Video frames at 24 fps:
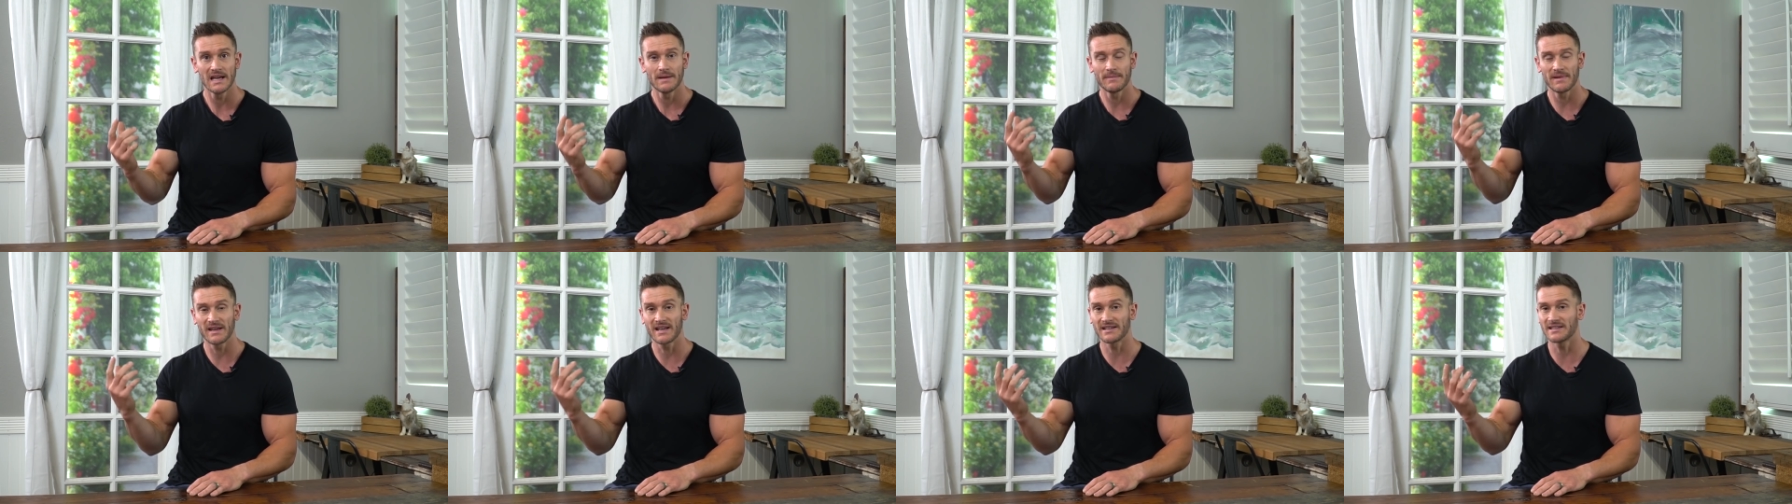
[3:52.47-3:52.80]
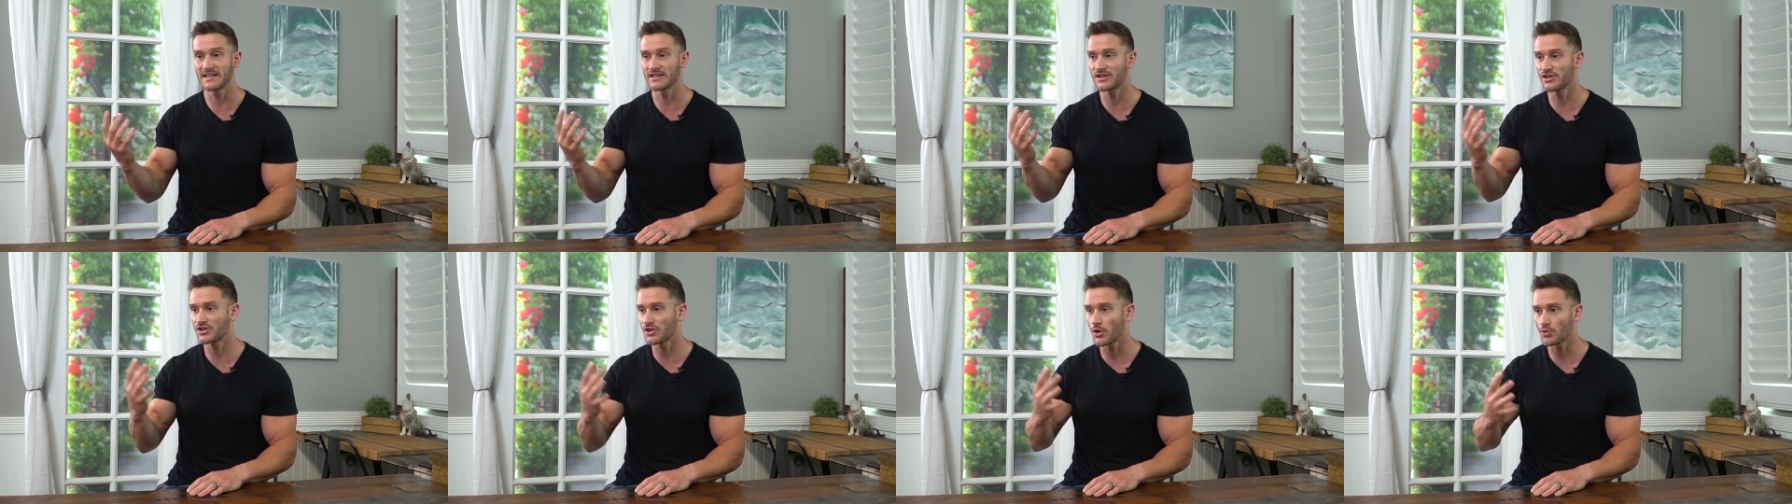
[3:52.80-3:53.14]
because
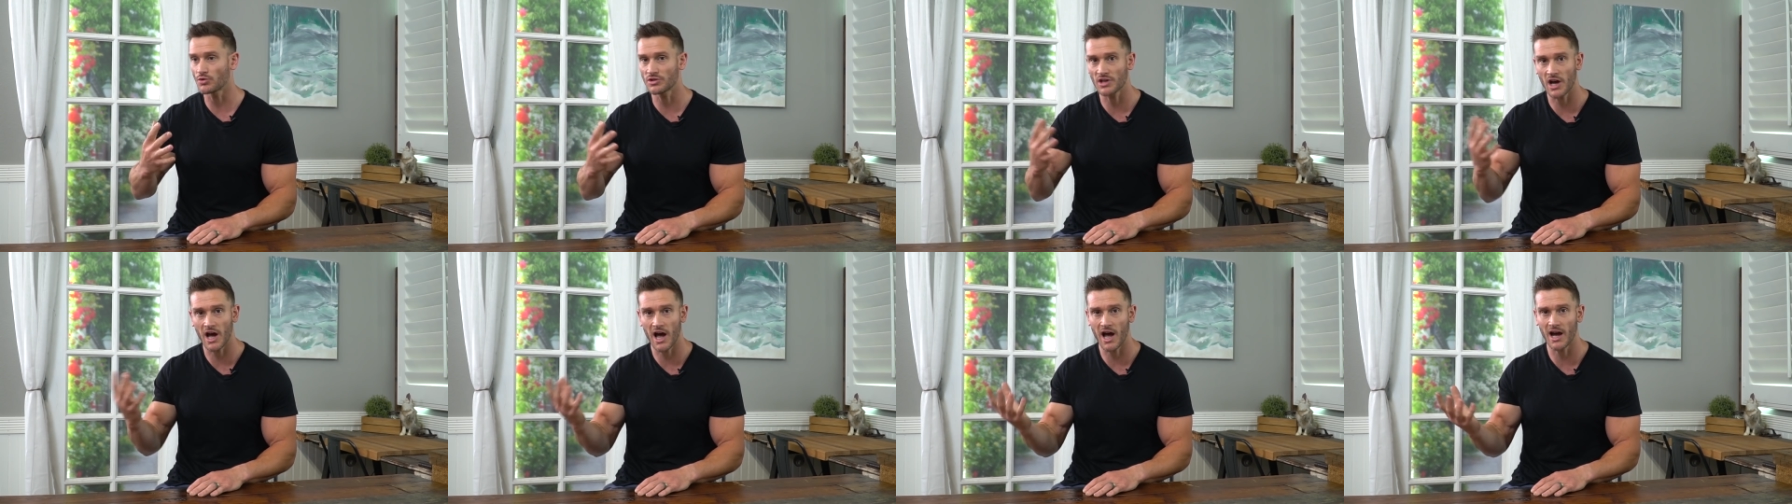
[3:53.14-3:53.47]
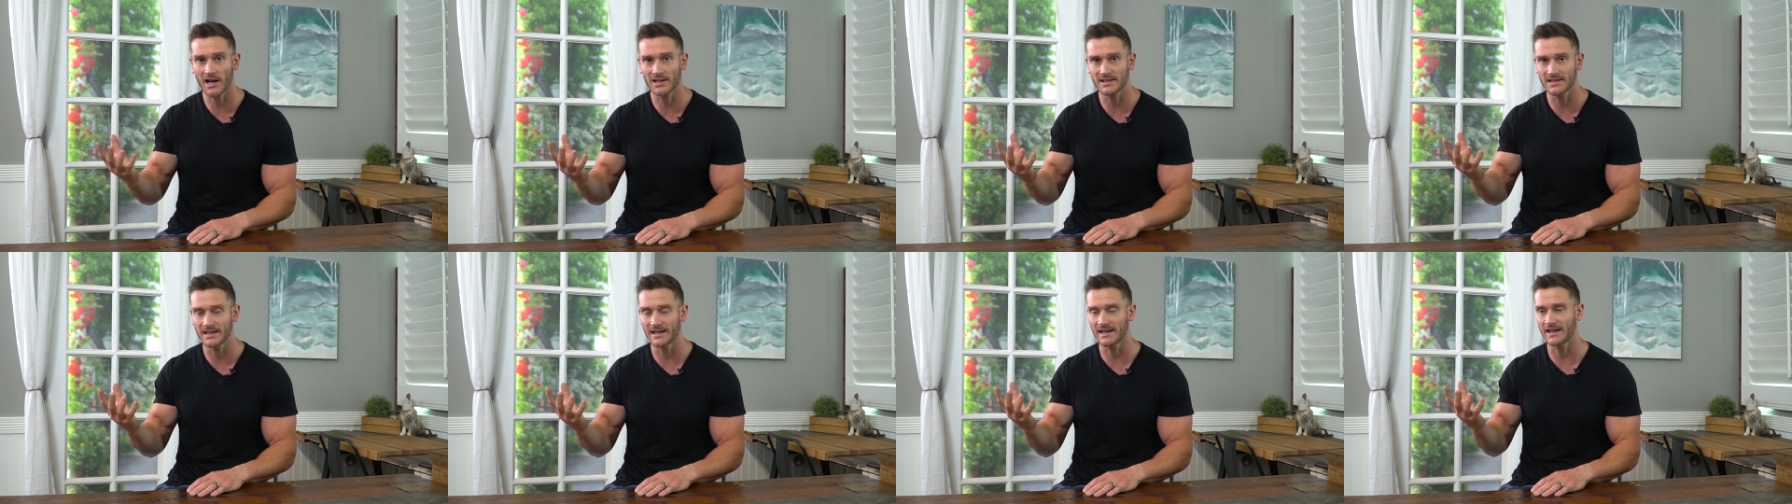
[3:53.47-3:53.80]
it's so
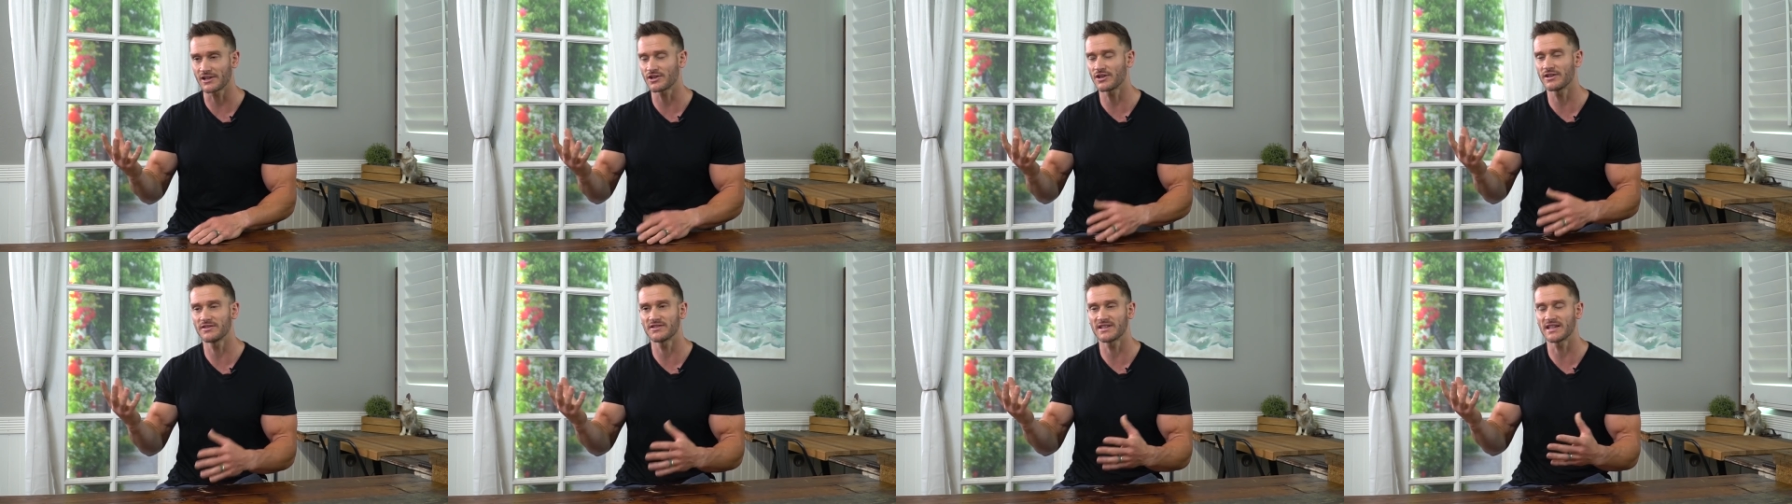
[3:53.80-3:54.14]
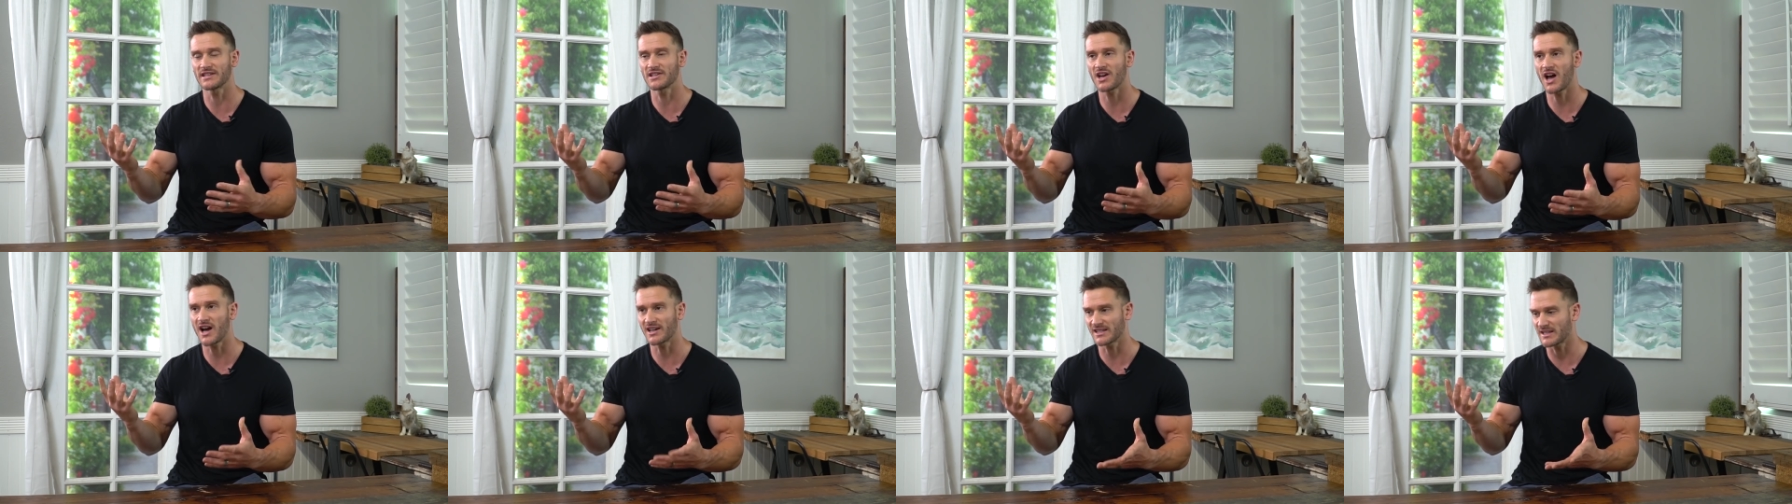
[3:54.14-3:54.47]
toxic. I shouldn't even
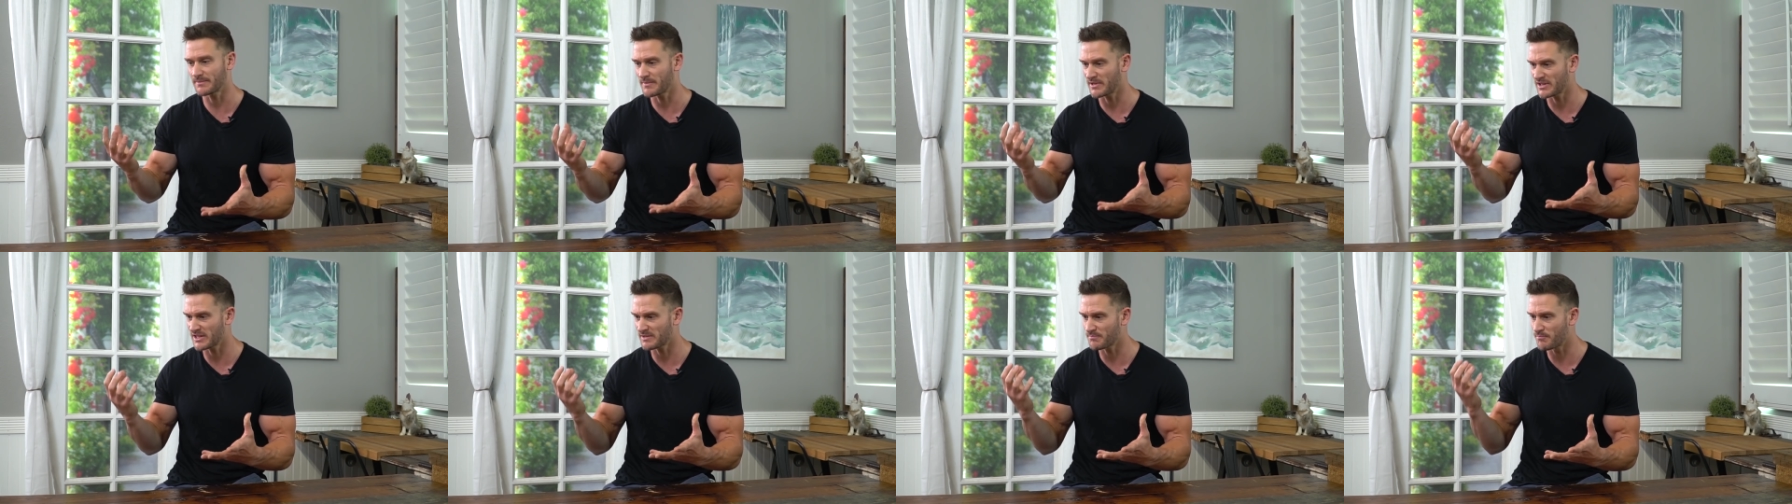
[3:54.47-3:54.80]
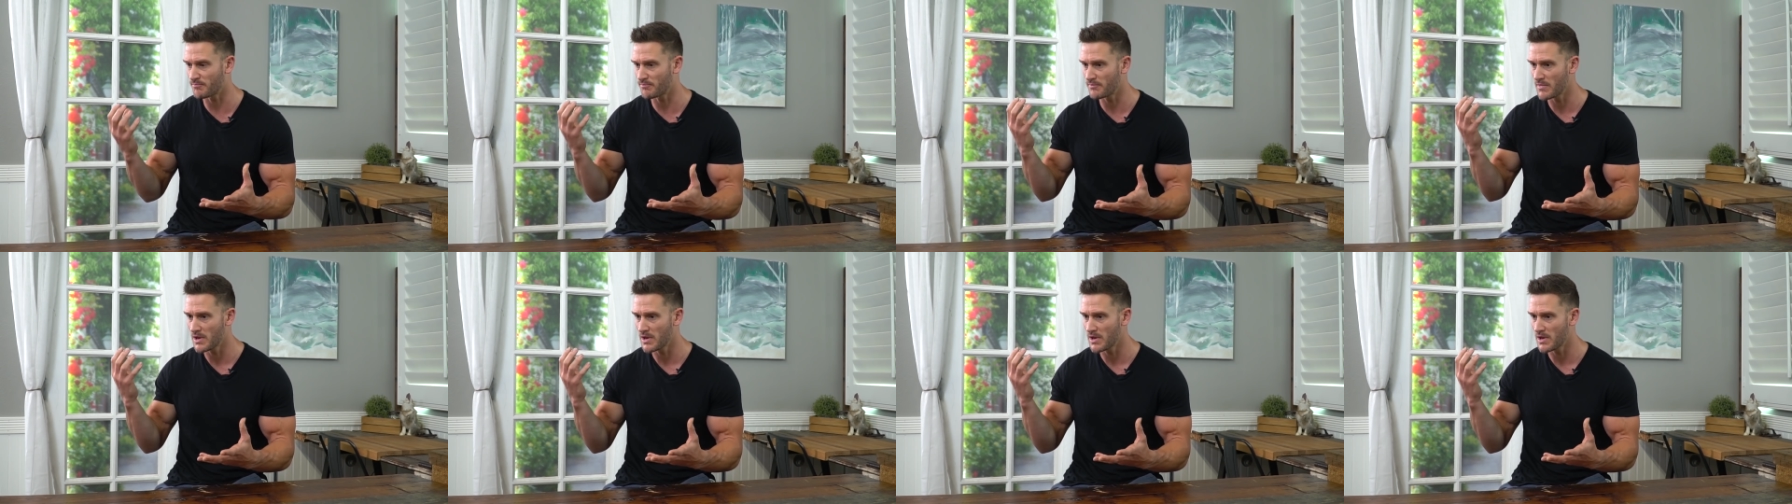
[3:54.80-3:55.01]
say toxic, but just